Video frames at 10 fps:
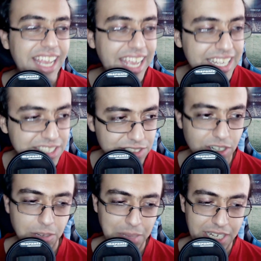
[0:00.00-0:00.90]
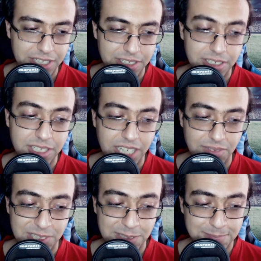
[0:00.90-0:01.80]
a StarMaker cover.